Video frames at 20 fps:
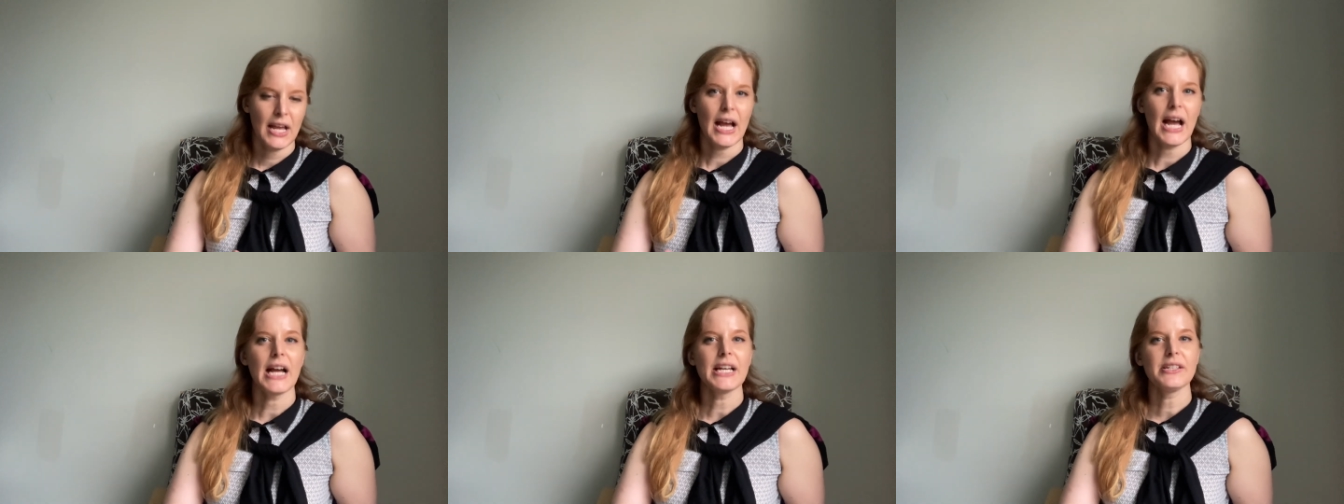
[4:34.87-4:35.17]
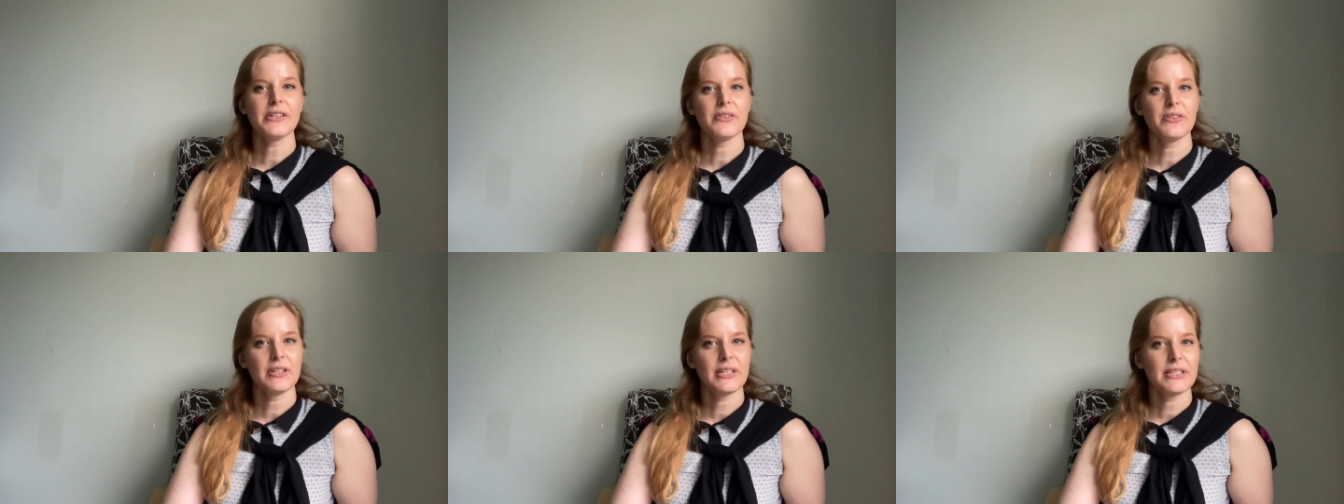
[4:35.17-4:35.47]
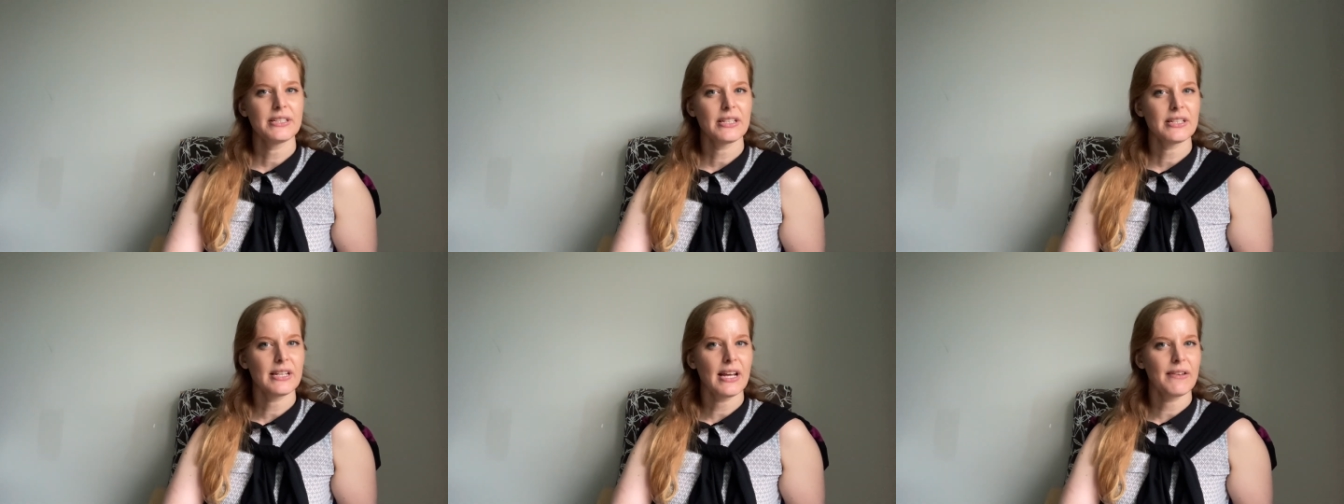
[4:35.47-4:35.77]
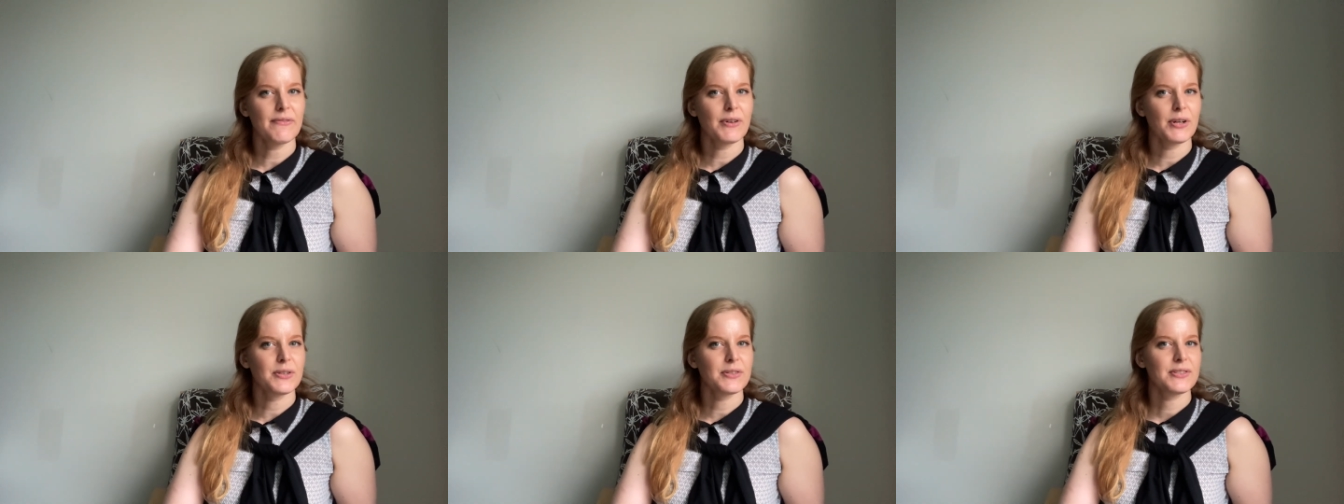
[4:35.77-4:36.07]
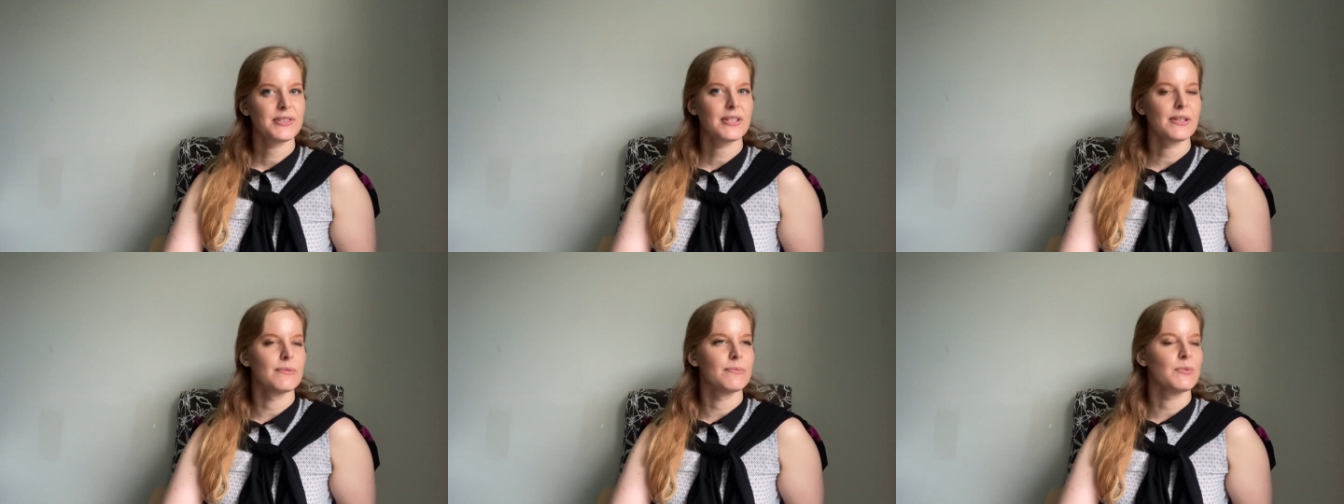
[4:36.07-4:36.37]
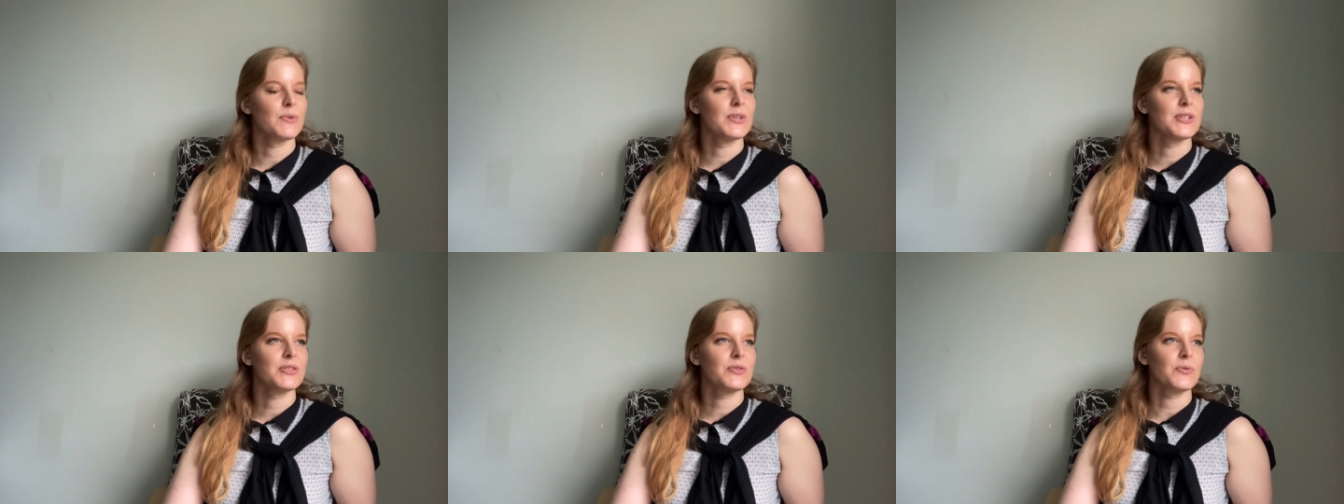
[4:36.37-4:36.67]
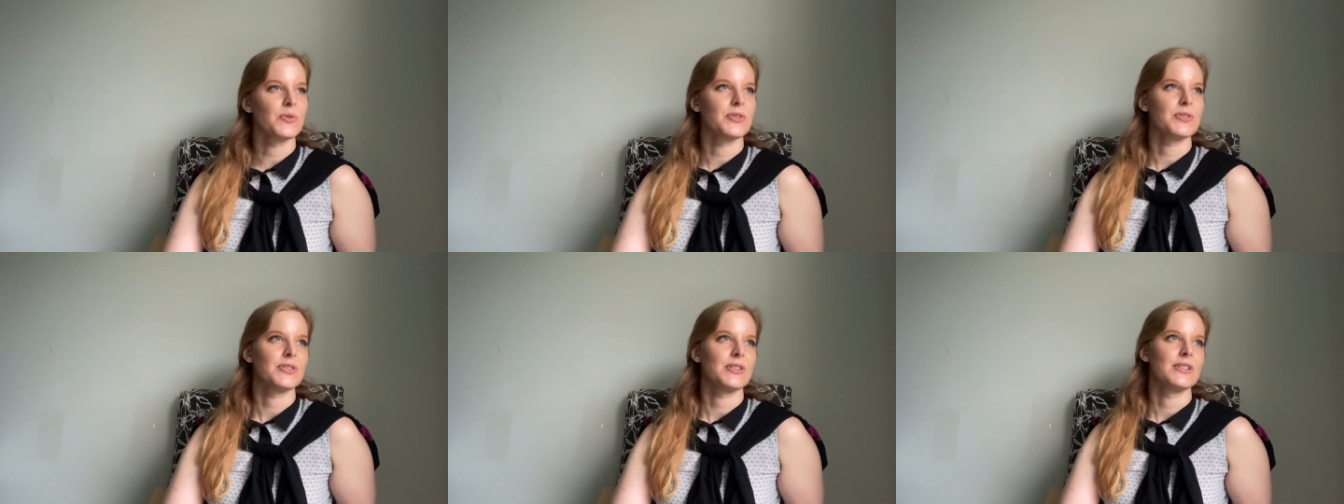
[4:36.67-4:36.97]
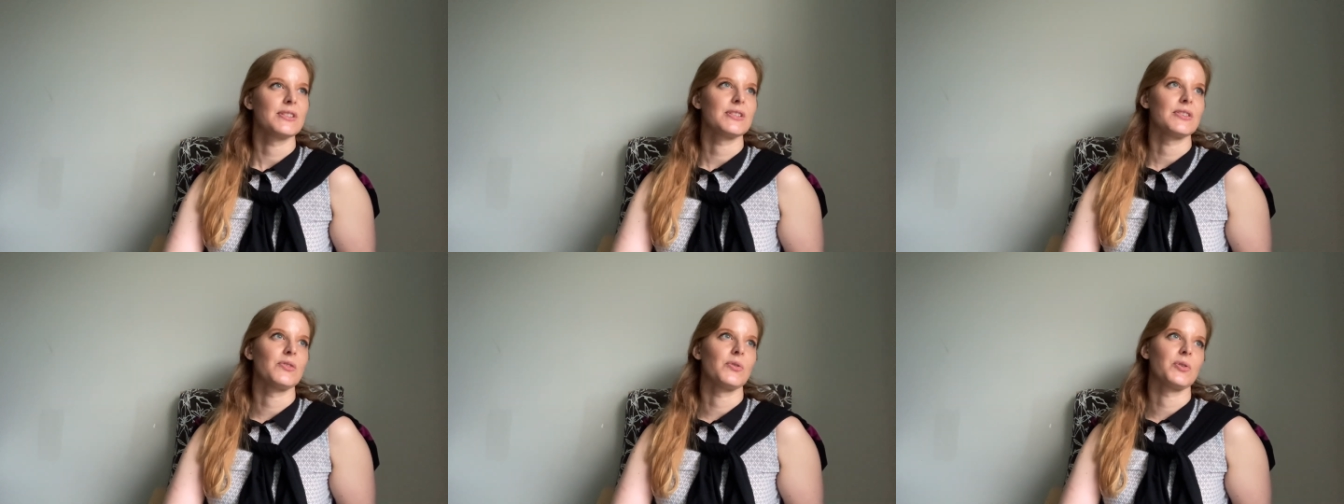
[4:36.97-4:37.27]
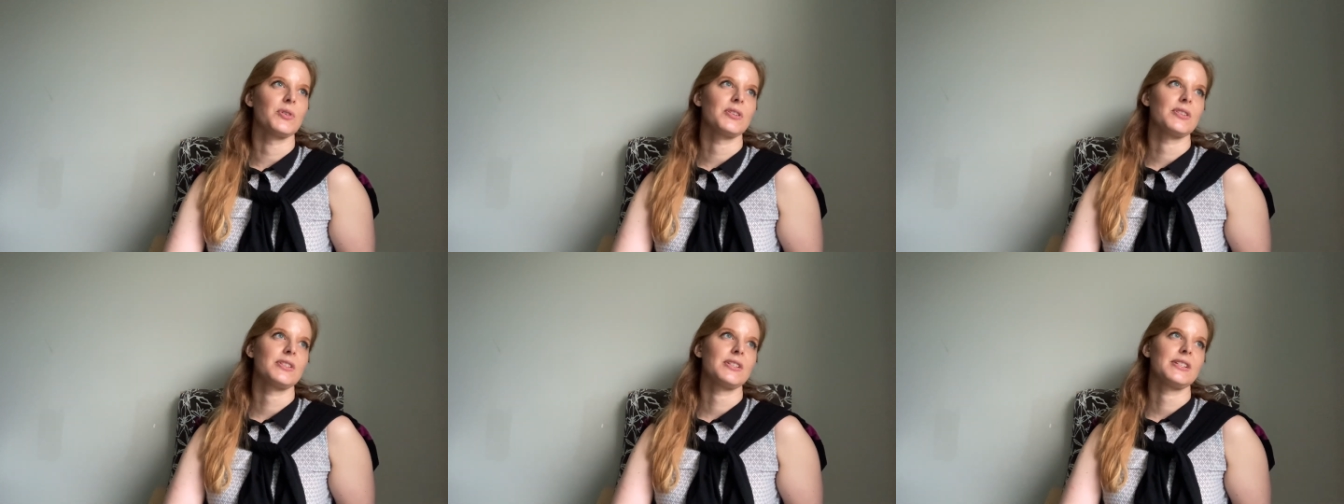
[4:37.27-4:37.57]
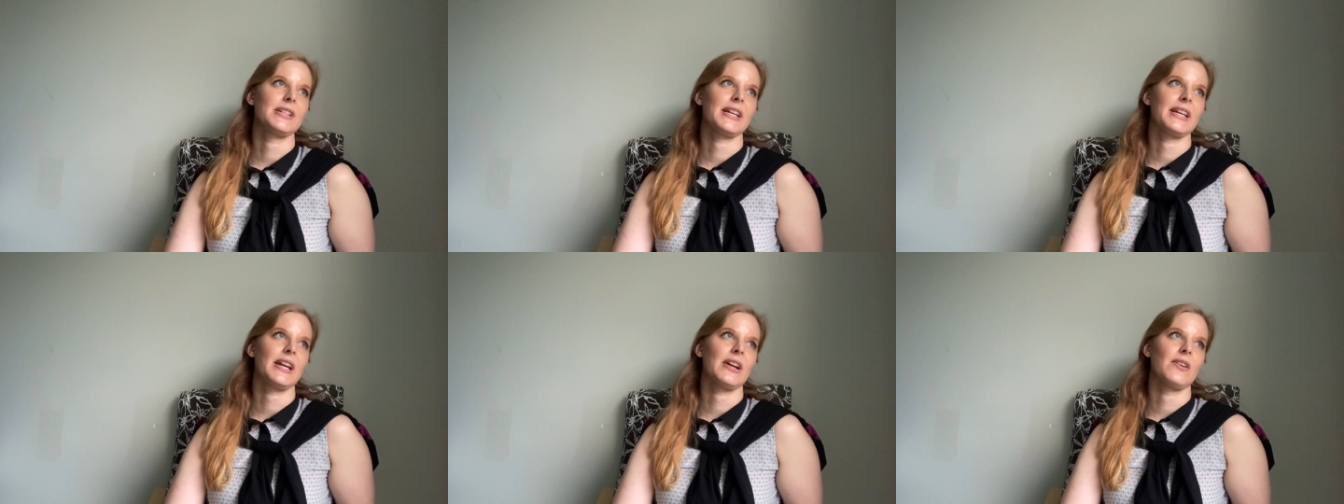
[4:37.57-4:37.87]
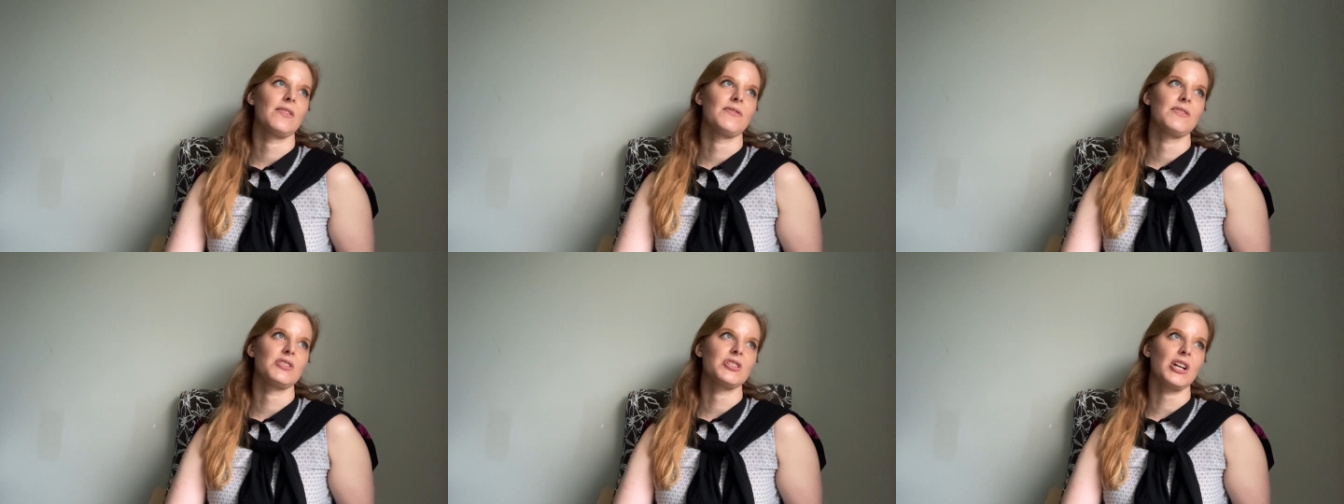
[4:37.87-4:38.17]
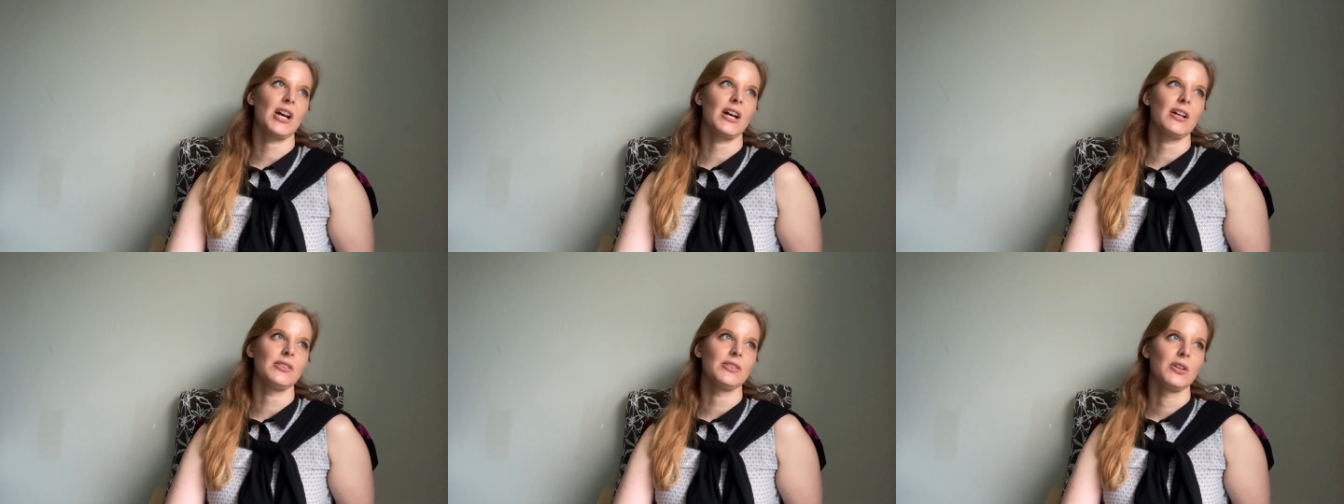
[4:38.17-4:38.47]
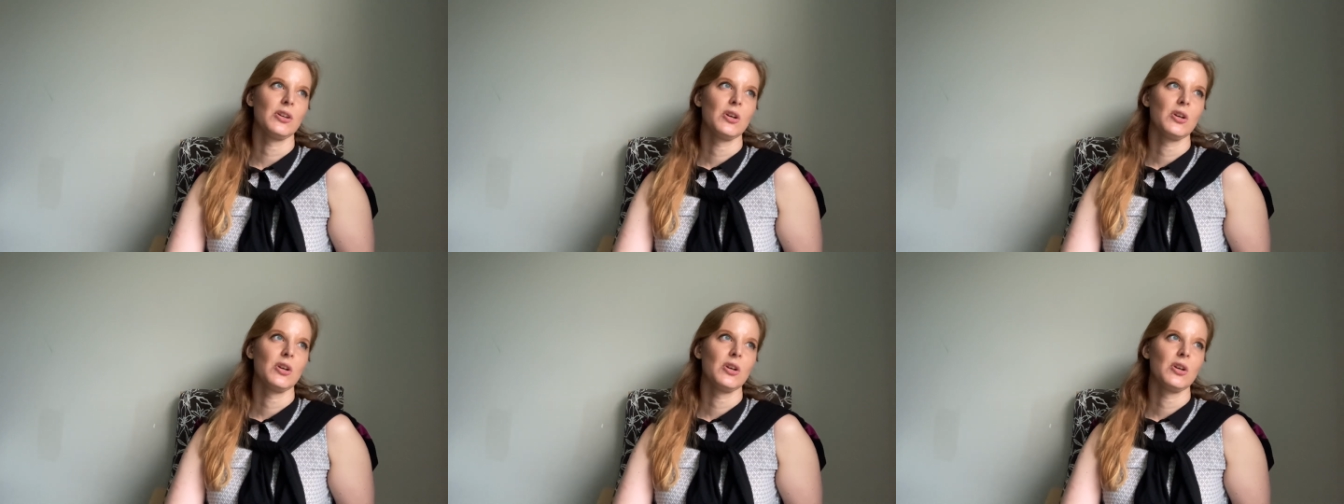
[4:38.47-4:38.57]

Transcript: and you need to divert some resources in order to take care of the child.